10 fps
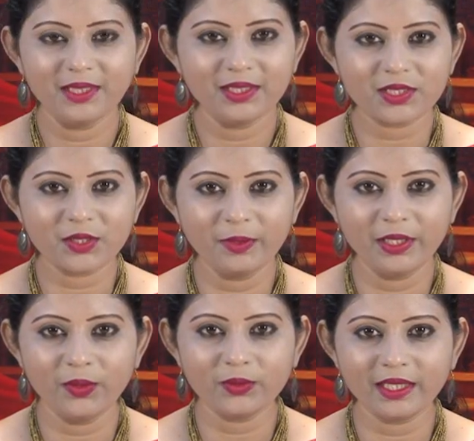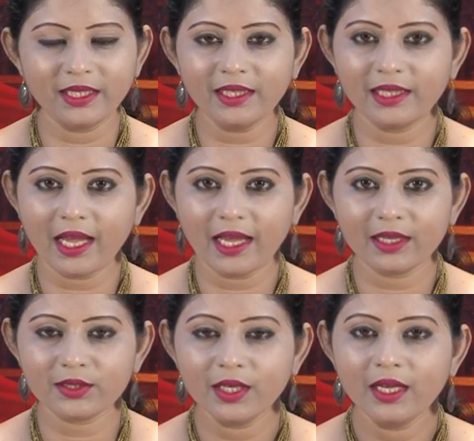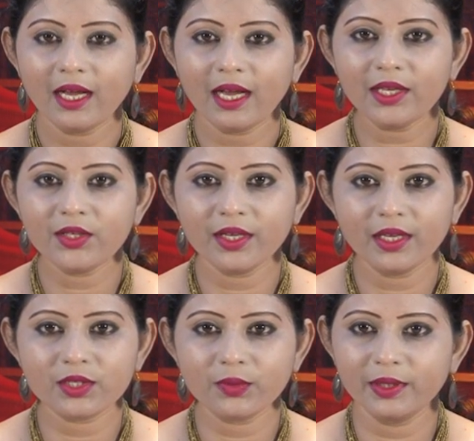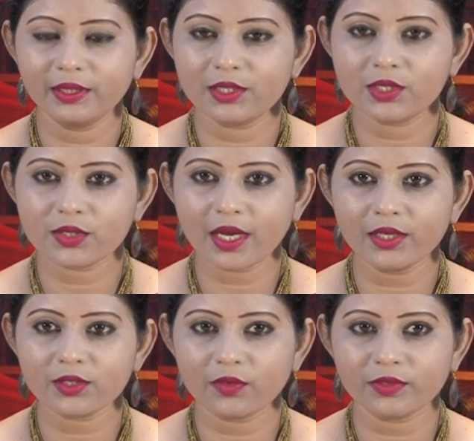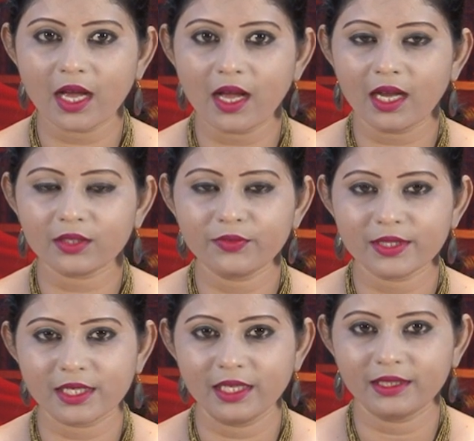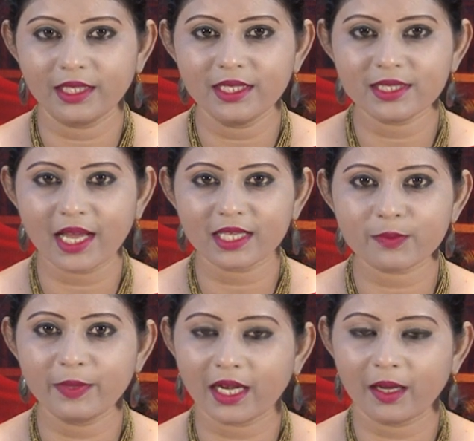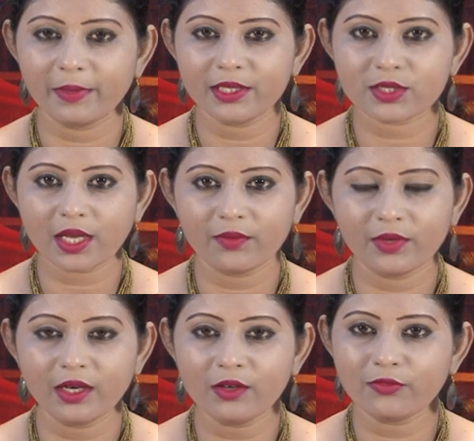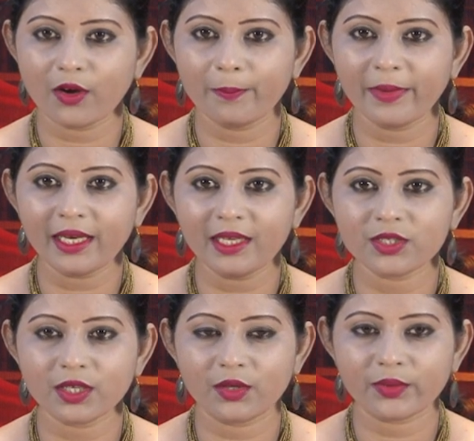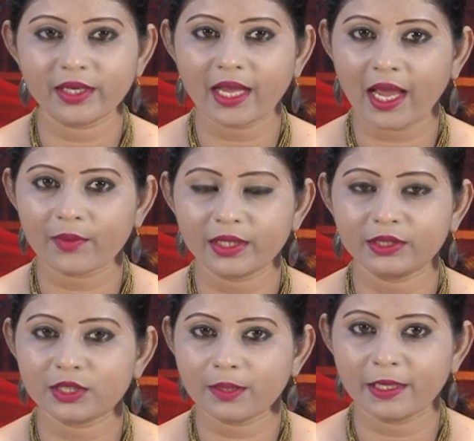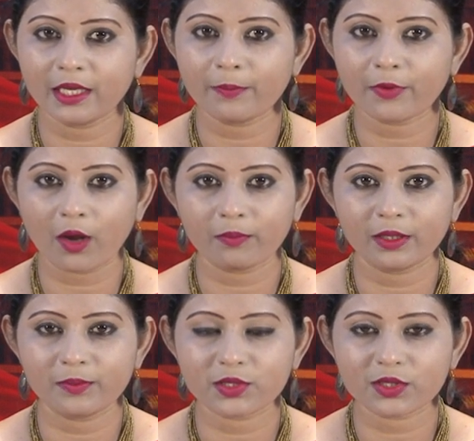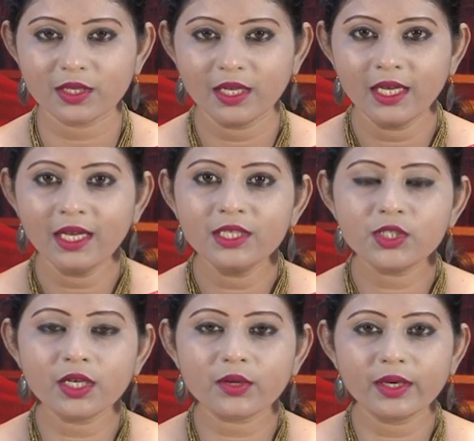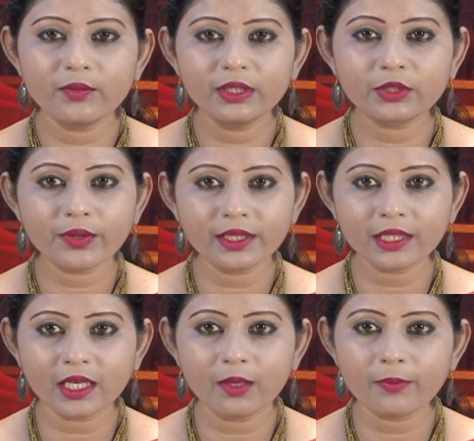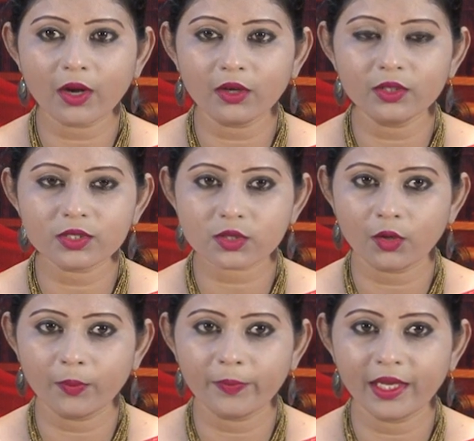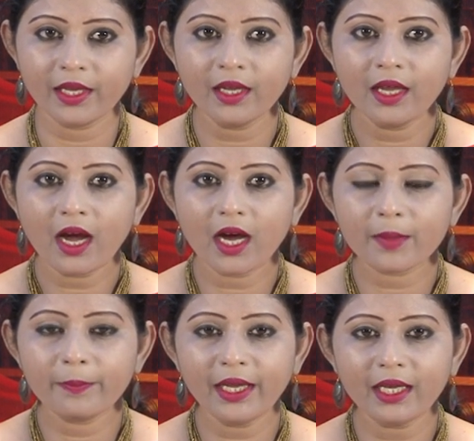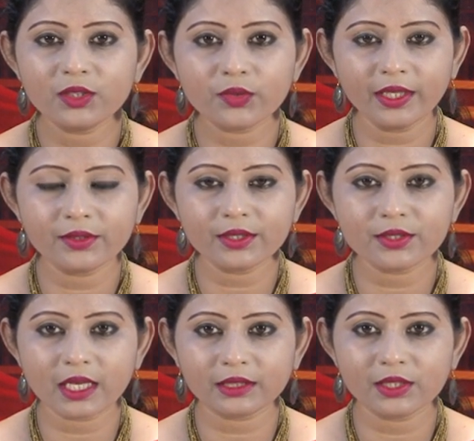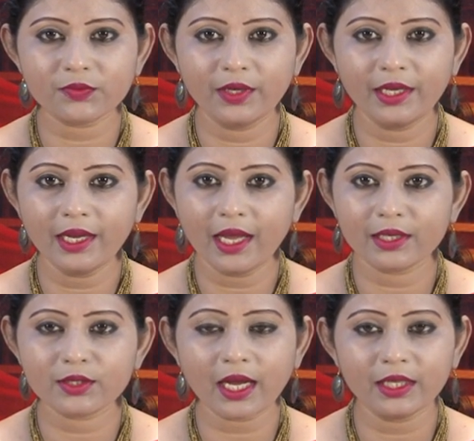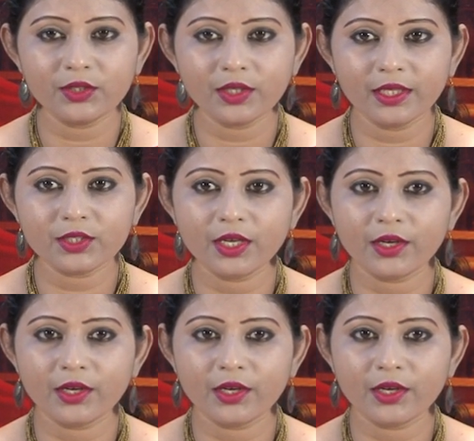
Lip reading: It is to be noted that IGH, with its state-of-the-art facilities, has become a savior for many children having similar problems. Children with critical bronchoscopy are being treated successfully at IGH